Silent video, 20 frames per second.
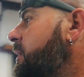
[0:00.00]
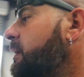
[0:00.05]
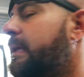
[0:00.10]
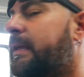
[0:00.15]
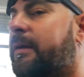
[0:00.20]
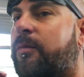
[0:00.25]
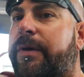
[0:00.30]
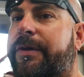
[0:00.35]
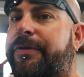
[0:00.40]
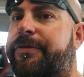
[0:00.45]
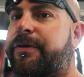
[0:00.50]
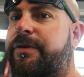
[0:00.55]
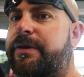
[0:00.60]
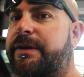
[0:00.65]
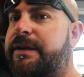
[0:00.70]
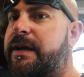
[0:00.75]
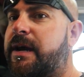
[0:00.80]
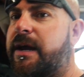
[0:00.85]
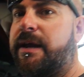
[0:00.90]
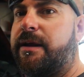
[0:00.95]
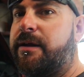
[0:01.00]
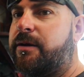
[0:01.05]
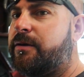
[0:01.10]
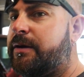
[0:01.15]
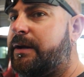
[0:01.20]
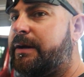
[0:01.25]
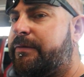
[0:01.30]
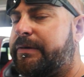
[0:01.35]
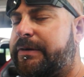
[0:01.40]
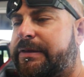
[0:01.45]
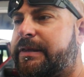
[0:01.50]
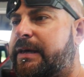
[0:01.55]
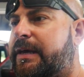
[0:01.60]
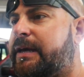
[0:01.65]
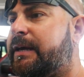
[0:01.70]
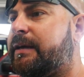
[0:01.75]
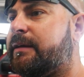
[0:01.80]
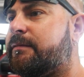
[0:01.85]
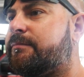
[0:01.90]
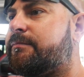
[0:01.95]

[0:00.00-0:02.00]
They went through the dyno and everything,